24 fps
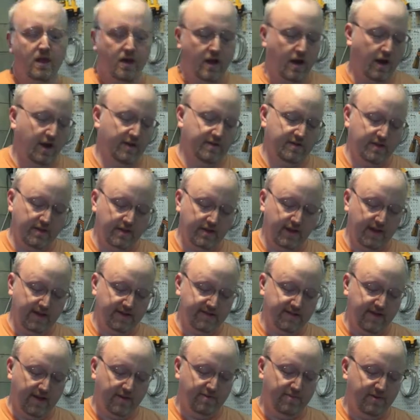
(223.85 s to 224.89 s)
Alright, so the
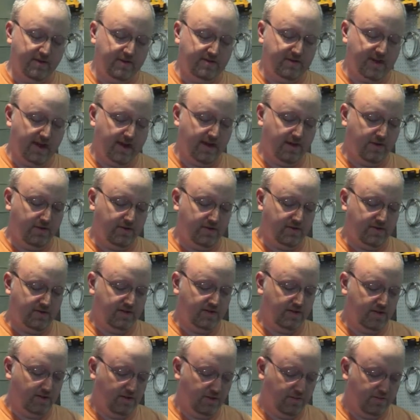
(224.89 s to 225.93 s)
next step is now
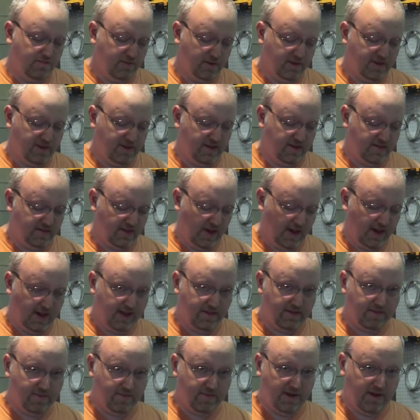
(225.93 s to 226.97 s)
to put these
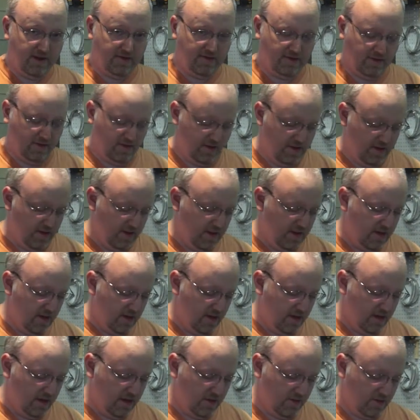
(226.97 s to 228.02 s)
on the mandrel.
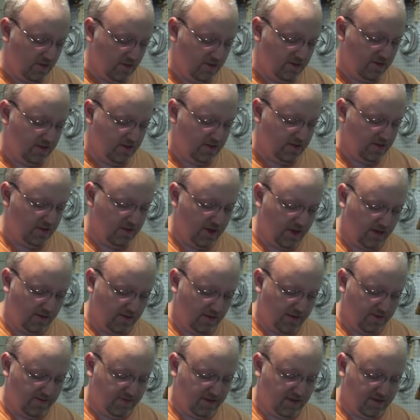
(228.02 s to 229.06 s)
And in order to do that,
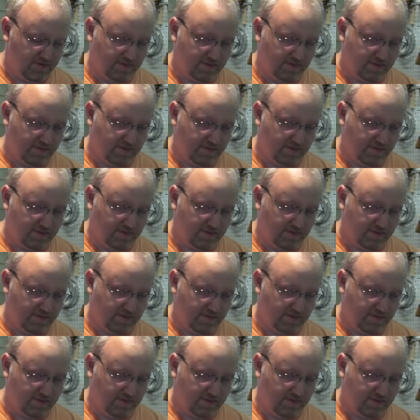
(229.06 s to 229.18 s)
we have these